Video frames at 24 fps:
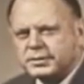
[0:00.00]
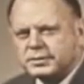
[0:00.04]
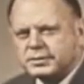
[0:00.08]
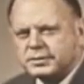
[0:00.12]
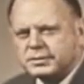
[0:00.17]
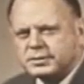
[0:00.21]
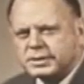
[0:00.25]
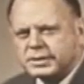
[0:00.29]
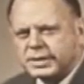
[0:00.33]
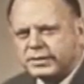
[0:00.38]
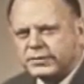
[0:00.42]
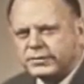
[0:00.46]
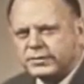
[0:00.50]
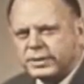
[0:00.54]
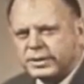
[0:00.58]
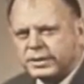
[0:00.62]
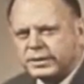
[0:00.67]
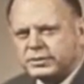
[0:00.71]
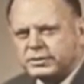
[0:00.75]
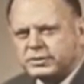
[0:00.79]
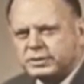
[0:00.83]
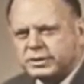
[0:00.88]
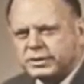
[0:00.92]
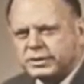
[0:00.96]
Sound
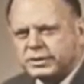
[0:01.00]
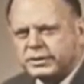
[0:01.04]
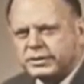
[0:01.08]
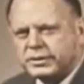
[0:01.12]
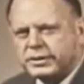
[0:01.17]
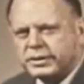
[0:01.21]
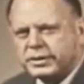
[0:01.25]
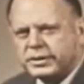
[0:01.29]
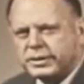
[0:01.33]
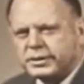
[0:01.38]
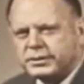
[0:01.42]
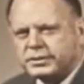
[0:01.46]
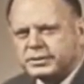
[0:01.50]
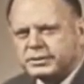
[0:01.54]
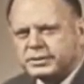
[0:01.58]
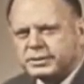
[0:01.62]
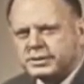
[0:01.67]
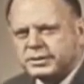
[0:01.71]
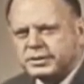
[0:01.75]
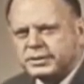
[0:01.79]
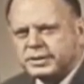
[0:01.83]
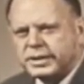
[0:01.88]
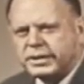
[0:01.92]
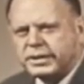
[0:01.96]
engineering is
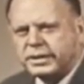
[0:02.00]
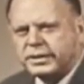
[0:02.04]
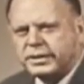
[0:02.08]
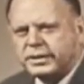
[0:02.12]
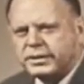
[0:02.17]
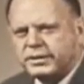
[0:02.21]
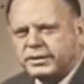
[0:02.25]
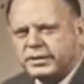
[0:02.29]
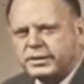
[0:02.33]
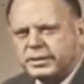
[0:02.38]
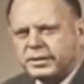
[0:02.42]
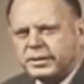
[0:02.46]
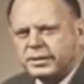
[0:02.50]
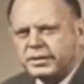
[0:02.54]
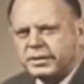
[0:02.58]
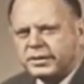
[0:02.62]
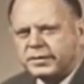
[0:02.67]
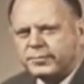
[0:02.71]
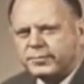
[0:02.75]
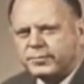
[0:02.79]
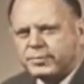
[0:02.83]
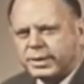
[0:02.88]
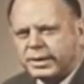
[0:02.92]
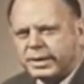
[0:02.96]
indeed
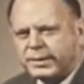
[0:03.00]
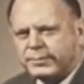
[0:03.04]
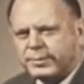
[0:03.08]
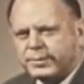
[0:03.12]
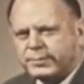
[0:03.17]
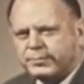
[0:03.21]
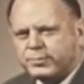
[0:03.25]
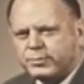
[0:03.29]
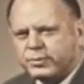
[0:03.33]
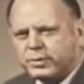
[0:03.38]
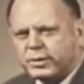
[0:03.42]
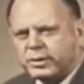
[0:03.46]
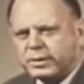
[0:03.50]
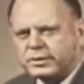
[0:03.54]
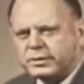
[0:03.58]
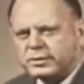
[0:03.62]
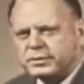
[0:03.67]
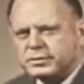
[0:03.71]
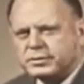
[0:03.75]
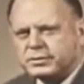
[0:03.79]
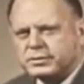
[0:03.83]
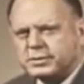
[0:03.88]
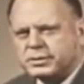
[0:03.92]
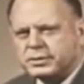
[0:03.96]
of prime
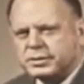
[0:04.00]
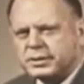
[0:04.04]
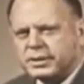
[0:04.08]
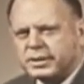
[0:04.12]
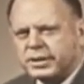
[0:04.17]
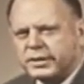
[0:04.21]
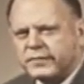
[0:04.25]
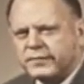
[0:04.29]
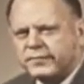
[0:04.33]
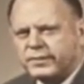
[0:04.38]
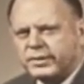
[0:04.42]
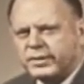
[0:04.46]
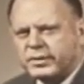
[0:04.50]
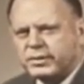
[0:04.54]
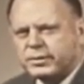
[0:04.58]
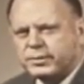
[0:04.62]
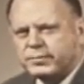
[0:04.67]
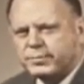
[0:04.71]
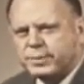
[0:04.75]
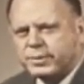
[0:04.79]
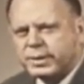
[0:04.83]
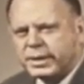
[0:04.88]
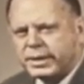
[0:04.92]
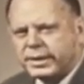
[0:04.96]
importance in every
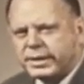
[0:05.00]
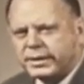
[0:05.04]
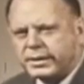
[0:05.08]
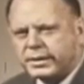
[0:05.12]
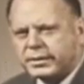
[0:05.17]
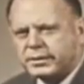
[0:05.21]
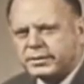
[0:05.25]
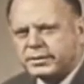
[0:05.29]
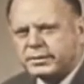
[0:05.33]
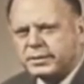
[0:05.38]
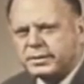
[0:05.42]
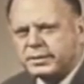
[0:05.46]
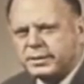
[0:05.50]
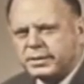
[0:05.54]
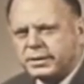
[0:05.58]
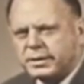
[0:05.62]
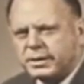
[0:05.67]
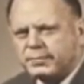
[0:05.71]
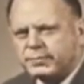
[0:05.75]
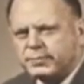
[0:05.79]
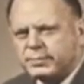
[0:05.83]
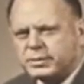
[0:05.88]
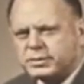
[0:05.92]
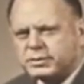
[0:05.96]
good product.
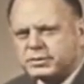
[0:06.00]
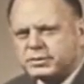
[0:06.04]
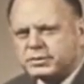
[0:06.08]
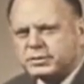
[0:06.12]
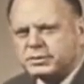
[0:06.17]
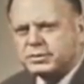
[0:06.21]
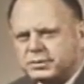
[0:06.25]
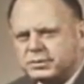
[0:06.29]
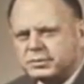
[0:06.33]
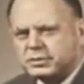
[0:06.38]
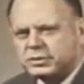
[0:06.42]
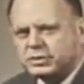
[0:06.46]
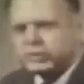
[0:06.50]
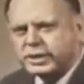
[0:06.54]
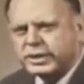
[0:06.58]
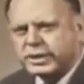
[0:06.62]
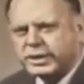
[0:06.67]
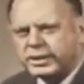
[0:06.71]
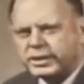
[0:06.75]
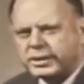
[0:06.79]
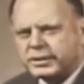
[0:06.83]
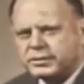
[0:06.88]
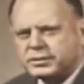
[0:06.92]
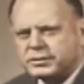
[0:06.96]
Mr.
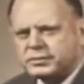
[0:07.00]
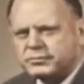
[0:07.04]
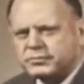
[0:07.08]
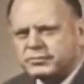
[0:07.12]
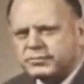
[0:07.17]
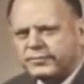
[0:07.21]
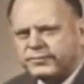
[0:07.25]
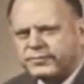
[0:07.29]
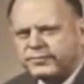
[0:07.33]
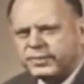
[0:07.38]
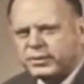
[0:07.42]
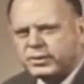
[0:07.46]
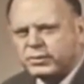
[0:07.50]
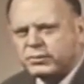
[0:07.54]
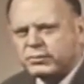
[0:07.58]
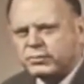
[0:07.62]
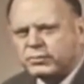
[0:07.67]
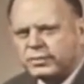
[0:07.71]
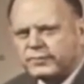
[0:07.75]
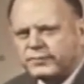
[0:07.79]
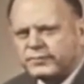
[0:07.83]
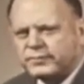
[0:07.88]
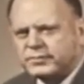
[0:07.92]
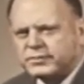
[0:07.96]
Chayne's
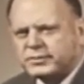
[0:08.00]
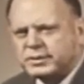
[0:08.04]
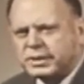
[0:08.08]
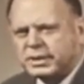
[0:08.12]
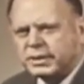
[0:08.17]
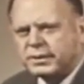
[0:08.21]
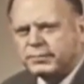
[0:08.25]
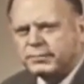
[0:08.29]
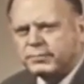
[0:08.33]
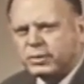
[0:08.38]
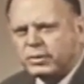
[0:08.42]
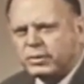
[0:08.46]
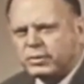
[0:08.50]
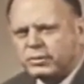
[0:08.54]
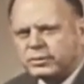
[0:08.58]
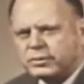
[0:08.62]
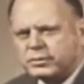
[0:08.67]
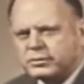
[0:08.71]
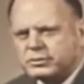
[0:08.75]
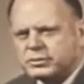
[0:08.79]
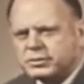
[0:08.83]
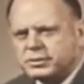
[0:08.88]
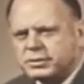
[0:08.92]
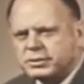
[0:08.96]
review of General
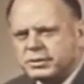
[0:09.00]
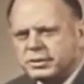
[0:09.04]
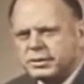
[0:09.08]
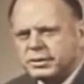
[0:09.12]
Motors